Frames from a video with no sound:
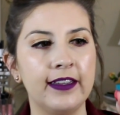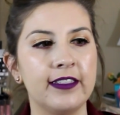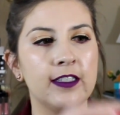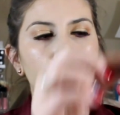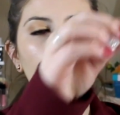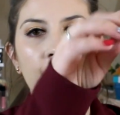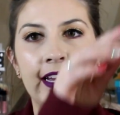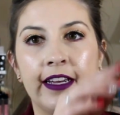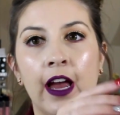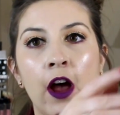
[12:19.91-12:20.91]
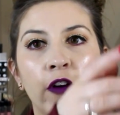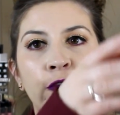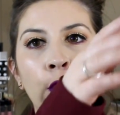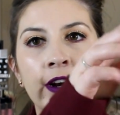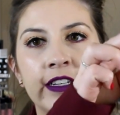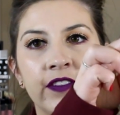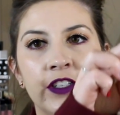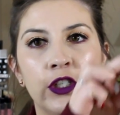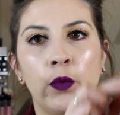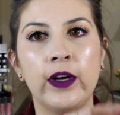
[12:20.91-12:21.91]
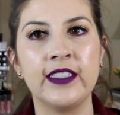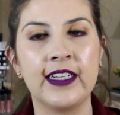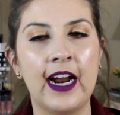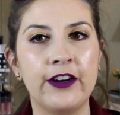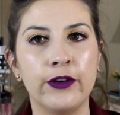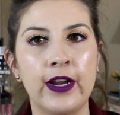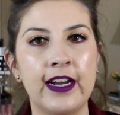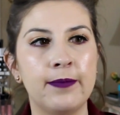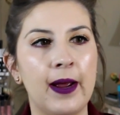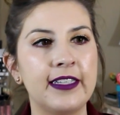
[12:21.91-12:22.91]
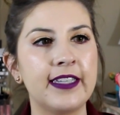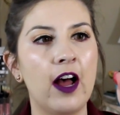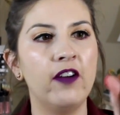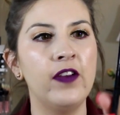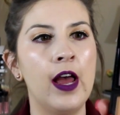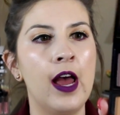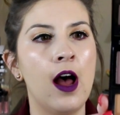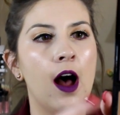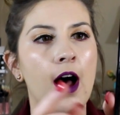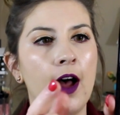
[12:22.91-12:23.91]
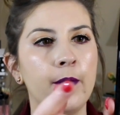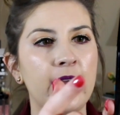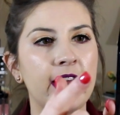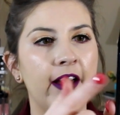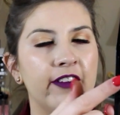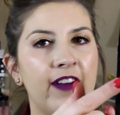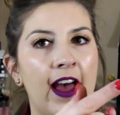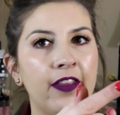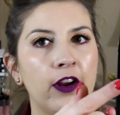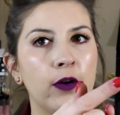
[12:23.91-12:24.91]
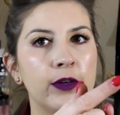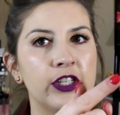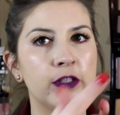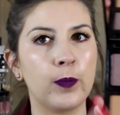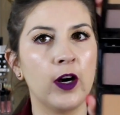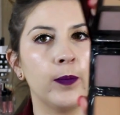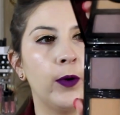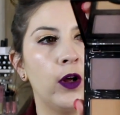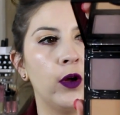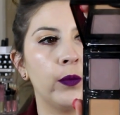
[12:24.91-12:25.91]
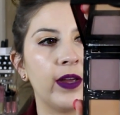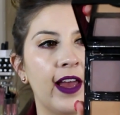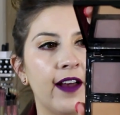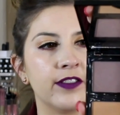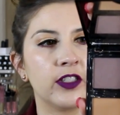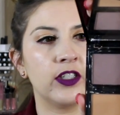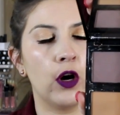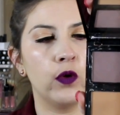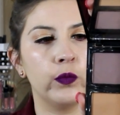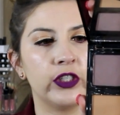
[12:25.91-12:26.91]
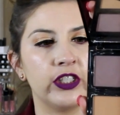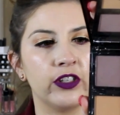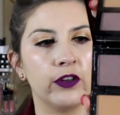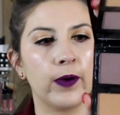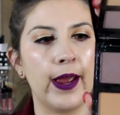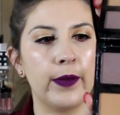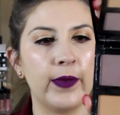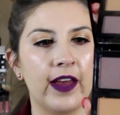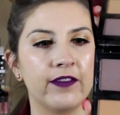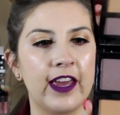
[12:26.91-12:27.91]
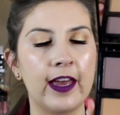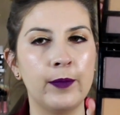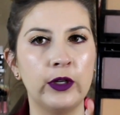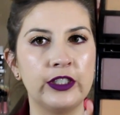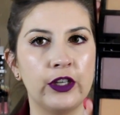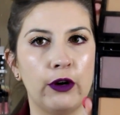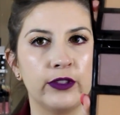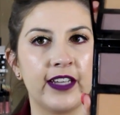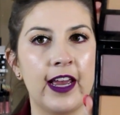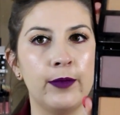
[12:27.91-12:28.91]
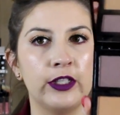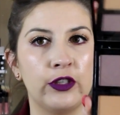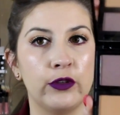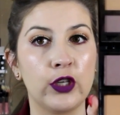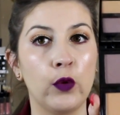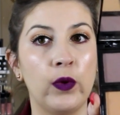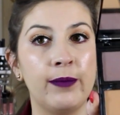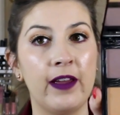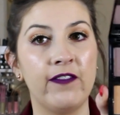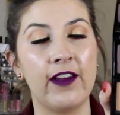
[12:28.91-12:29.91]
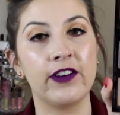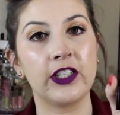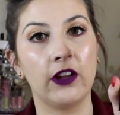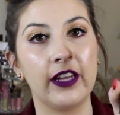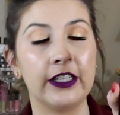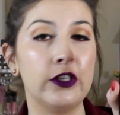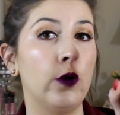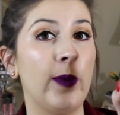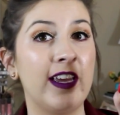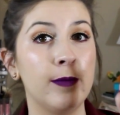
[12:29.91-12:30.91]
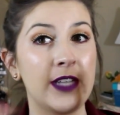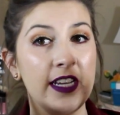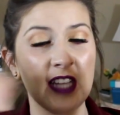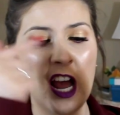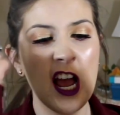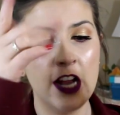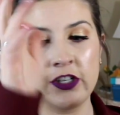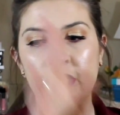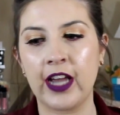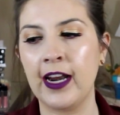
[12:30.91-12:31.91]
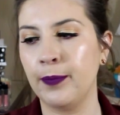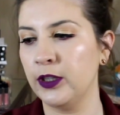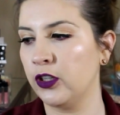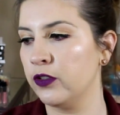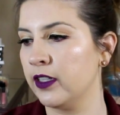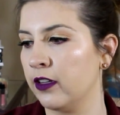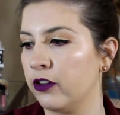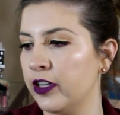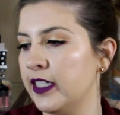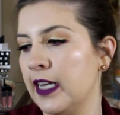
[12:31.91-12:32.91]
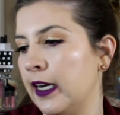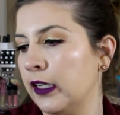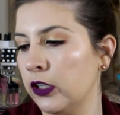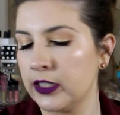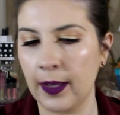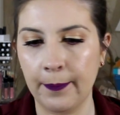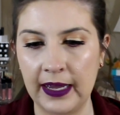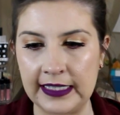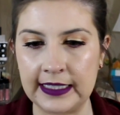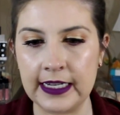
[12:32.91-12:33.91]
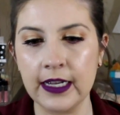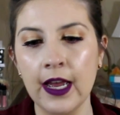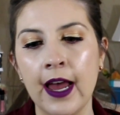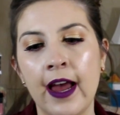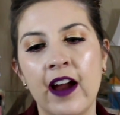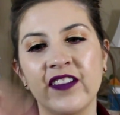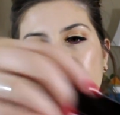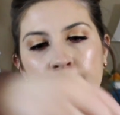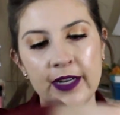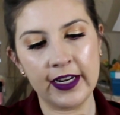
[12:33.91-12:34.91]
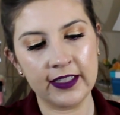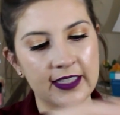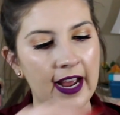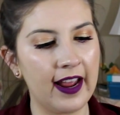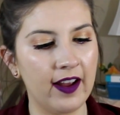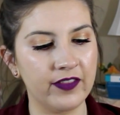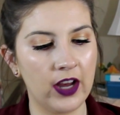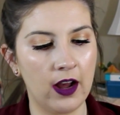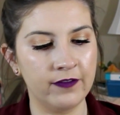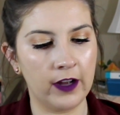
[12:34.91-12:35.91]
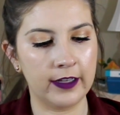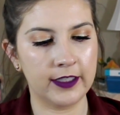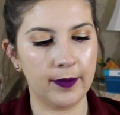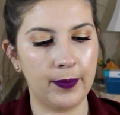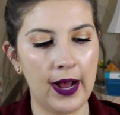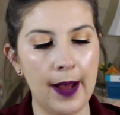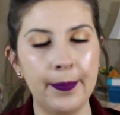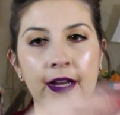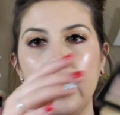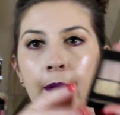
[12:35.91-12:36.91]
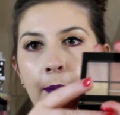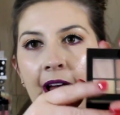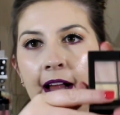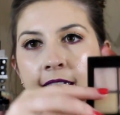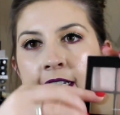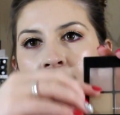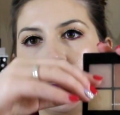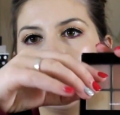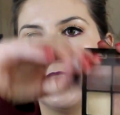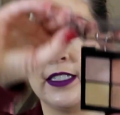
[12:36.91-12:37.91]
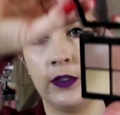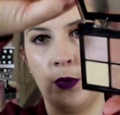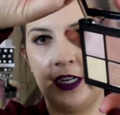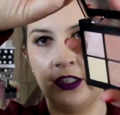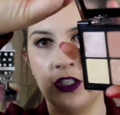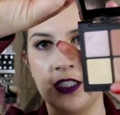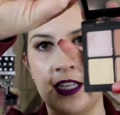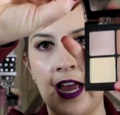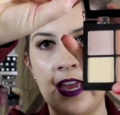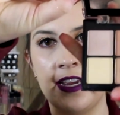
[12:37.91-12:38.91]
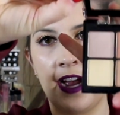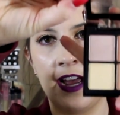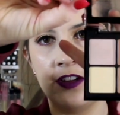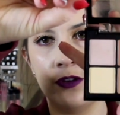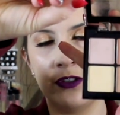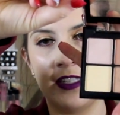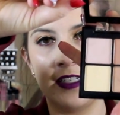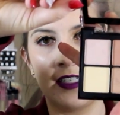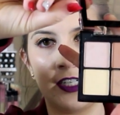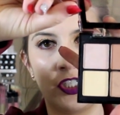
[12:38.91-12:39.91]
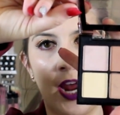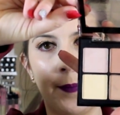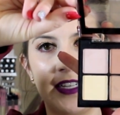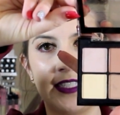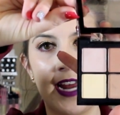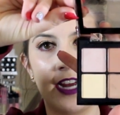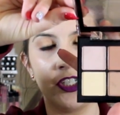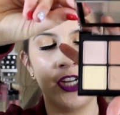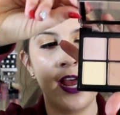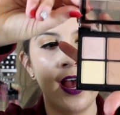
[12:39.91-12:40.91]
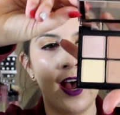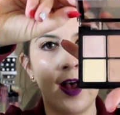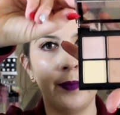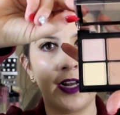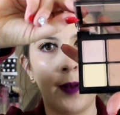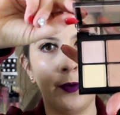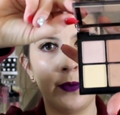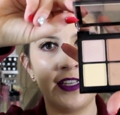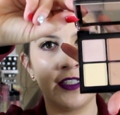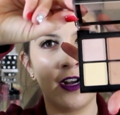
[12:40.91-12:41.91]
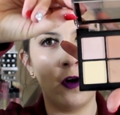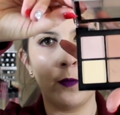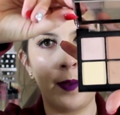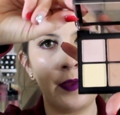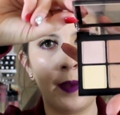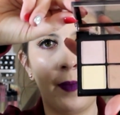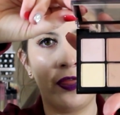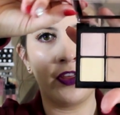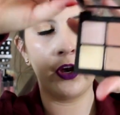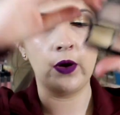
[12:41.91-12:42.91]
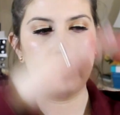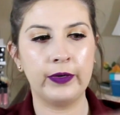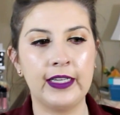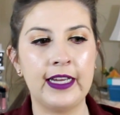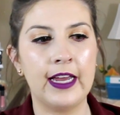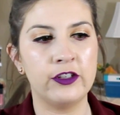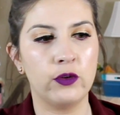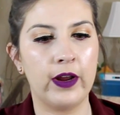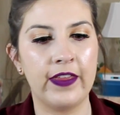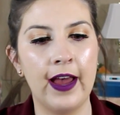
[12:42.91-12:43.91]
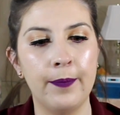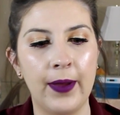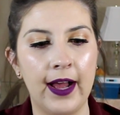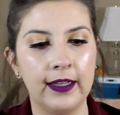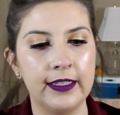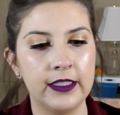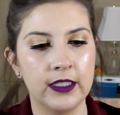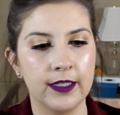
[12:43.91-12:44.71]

This is more like 4 individual ones that I created myself. We have Heather, which is purple. We have Stone, which is a gray. We have Camel and Toast. Camel and Toast are one of my favorites on like no makeup days. To just kind of put those in the crease and it looks amazing. From NYX, I have the Envant Pop palette. This is what it looks like. I used this in a Shop My Stash a couple weeks ago, or maybe a month ago. I really enjoy that palette.